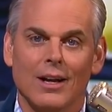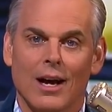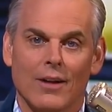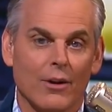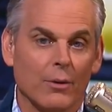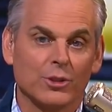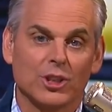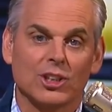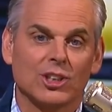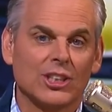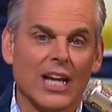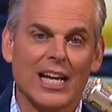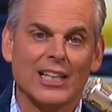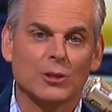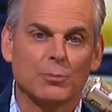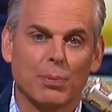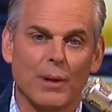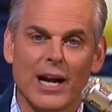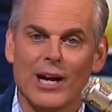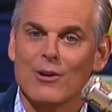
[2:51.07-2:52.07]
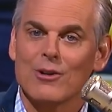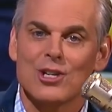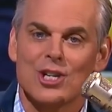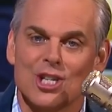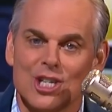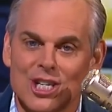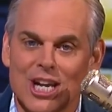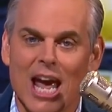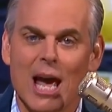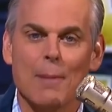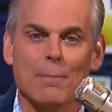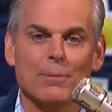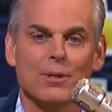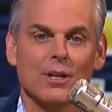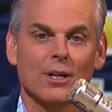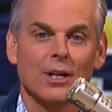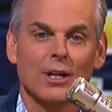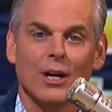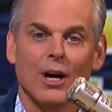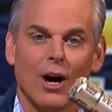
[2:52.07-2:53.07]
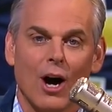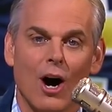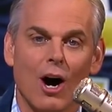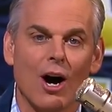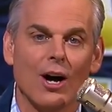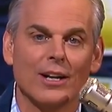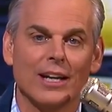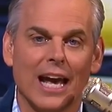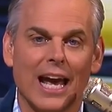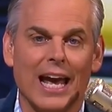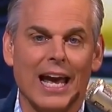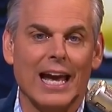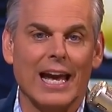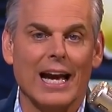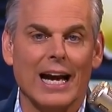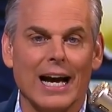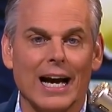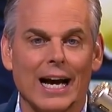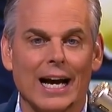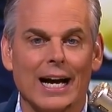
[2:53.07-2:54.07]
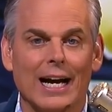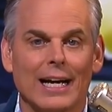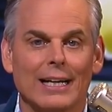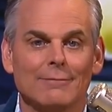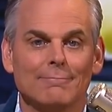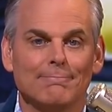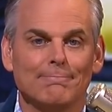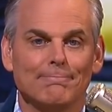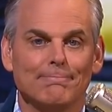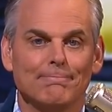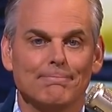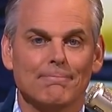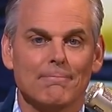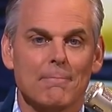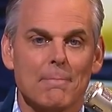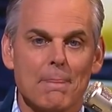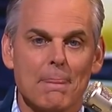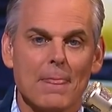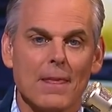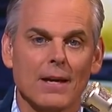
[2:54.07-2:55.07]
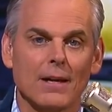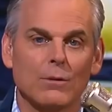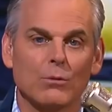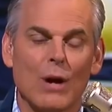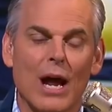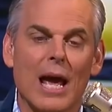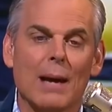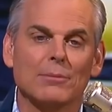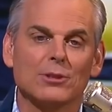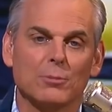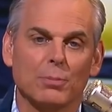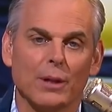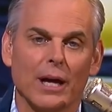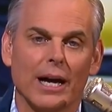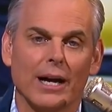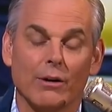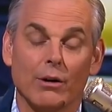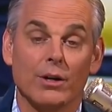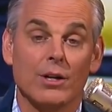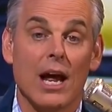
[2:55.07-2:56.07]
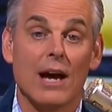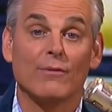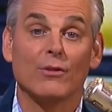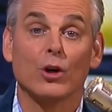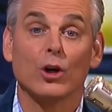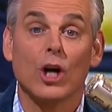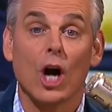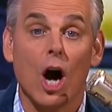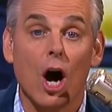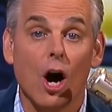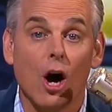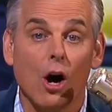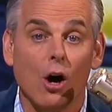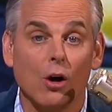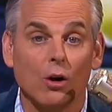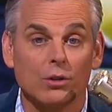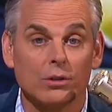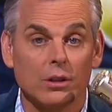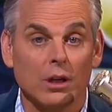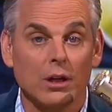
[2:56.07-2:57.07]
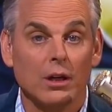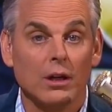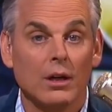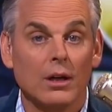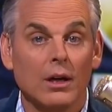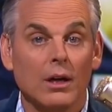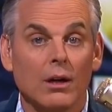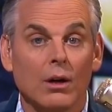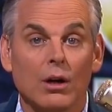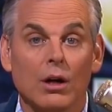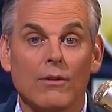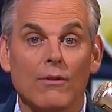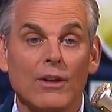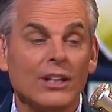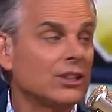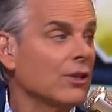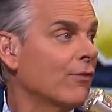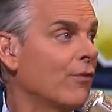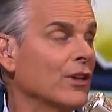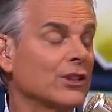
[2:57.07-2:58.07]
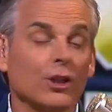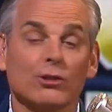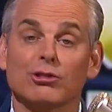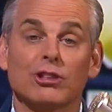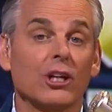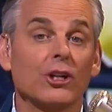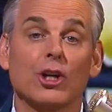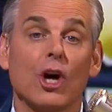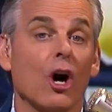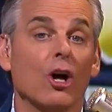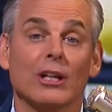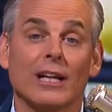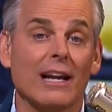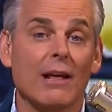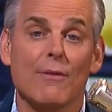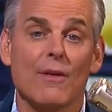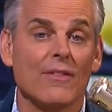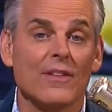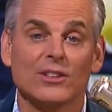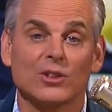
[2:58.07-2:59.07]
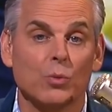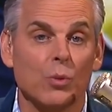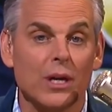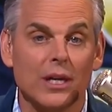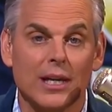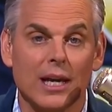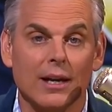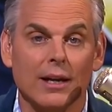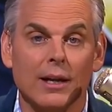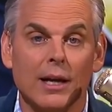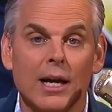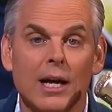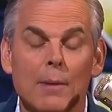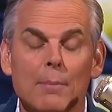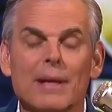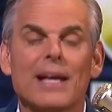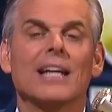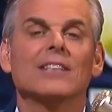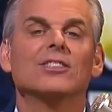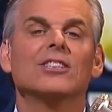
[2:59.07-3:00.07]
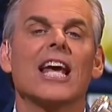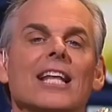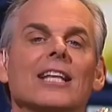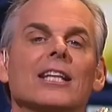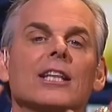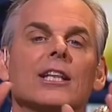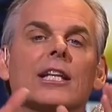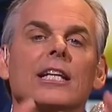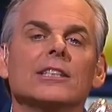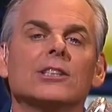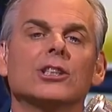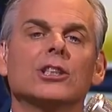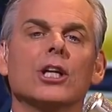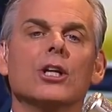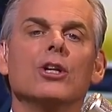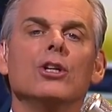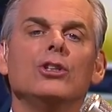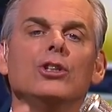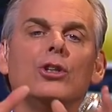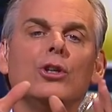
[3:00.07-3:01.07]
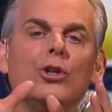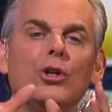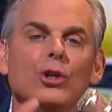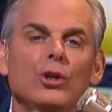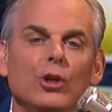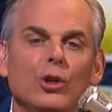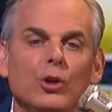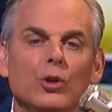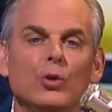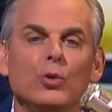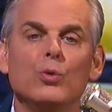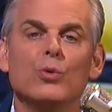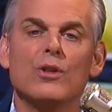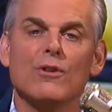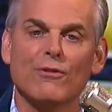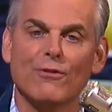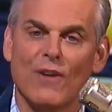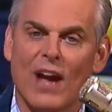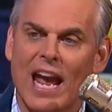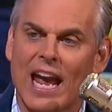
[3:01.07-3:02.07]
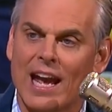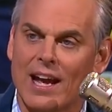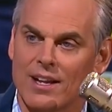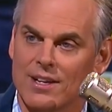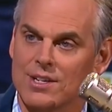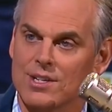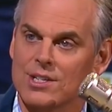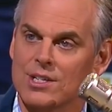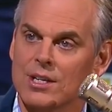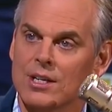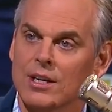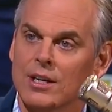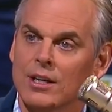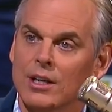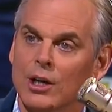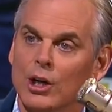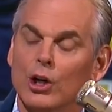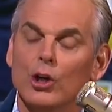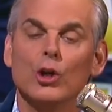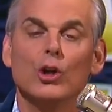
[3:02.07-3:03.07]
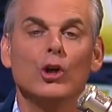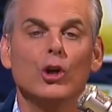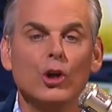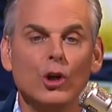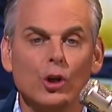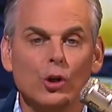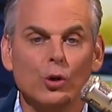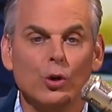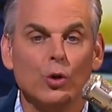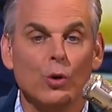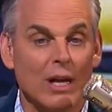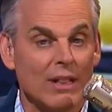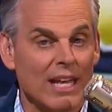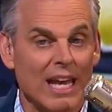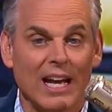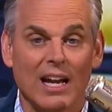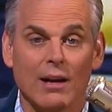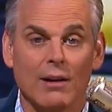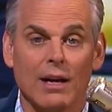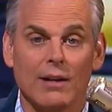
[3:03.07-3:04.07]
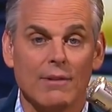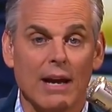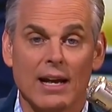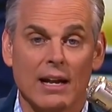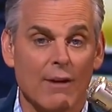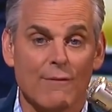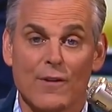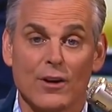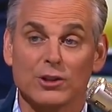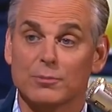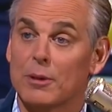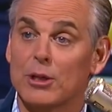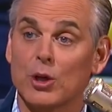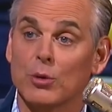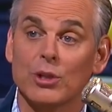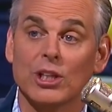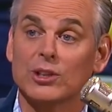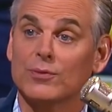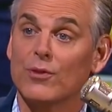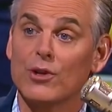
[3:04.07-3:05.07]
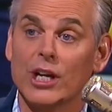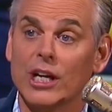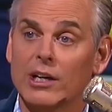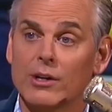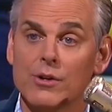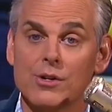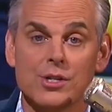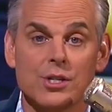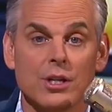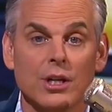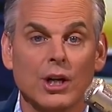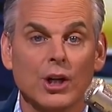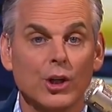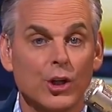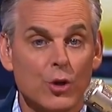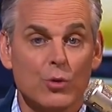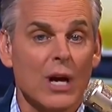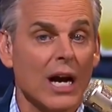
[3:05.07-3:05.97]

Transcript: There was a Saints player stepped on a uh, Rams player, never called. These officials didn't call anything this weekend because listened to you, the fans. You and the NFL's been doing this for years. You